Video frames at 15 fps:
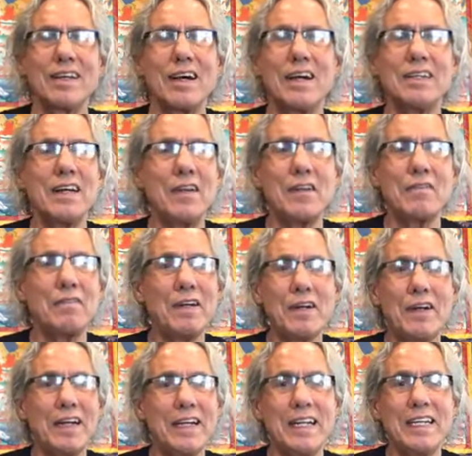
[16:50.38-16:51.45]
Another
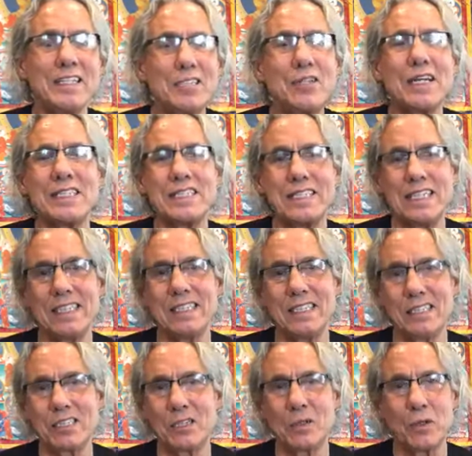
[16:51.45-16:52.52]
very interesting
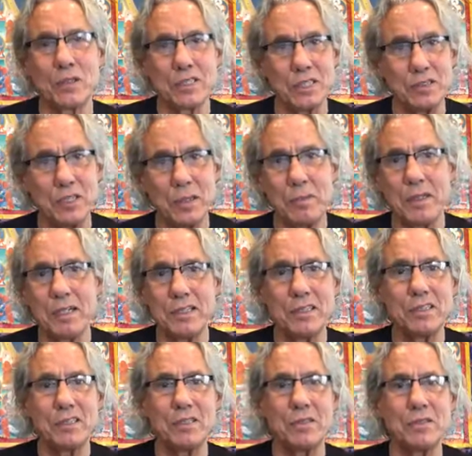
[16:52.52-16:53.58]
discourse attributed
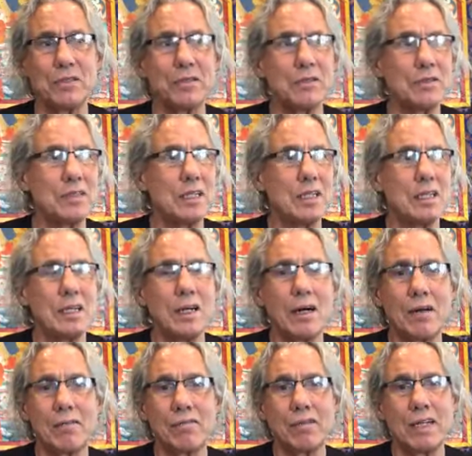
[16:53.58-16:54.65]
to
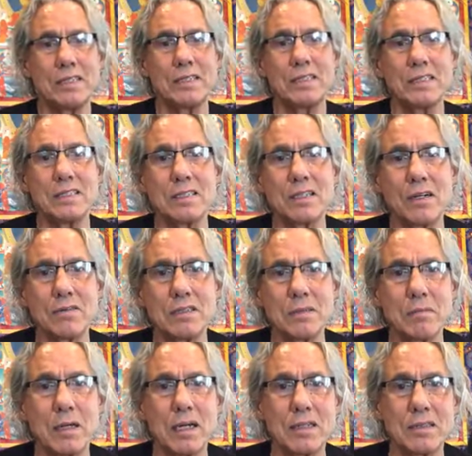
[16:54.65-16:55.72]
our friend
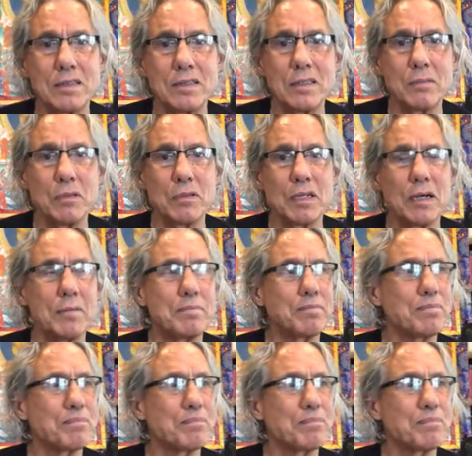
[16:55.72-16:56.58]
Gautama, the Buddha.